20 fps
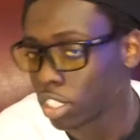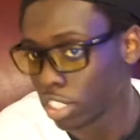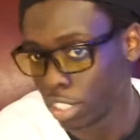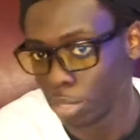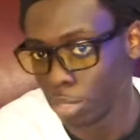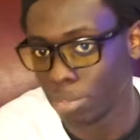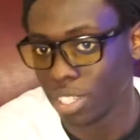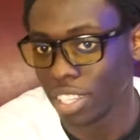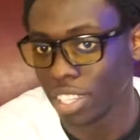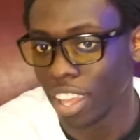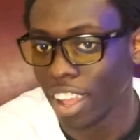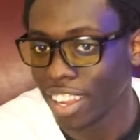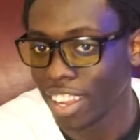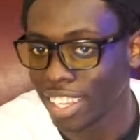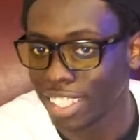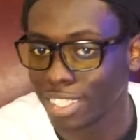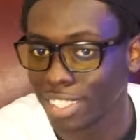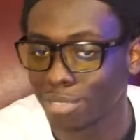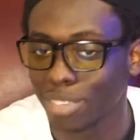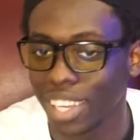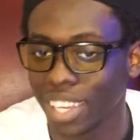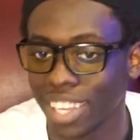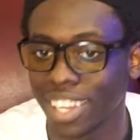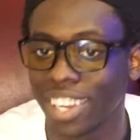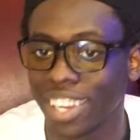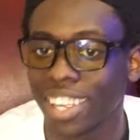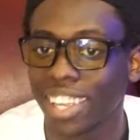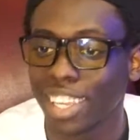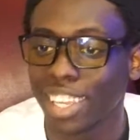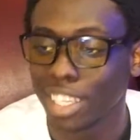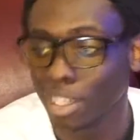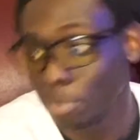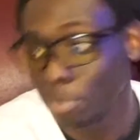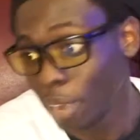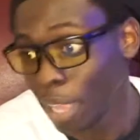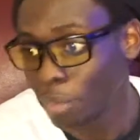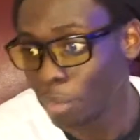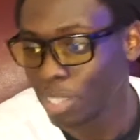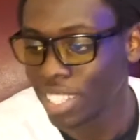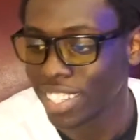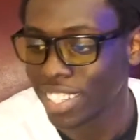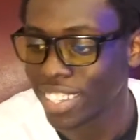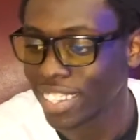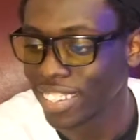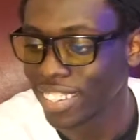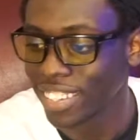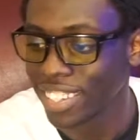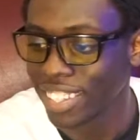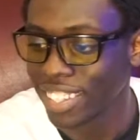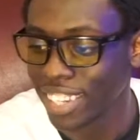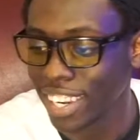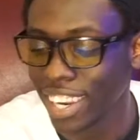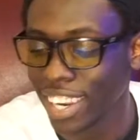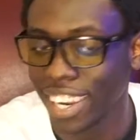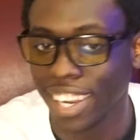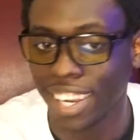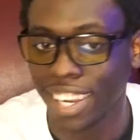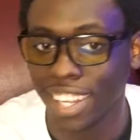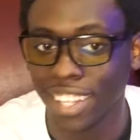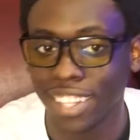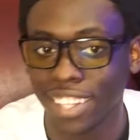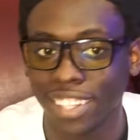to be honest, but you probably do, alright?